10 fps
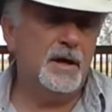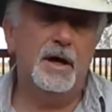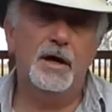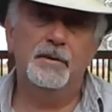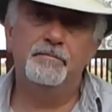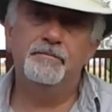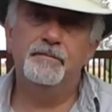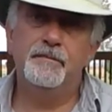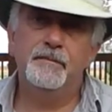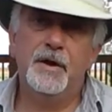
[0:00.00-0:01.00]

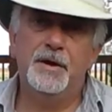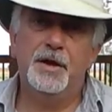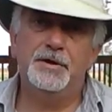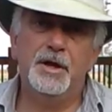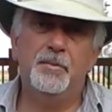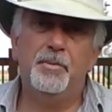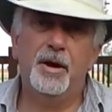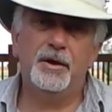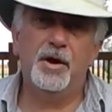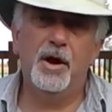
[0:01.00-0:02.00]
a 9 cup pot of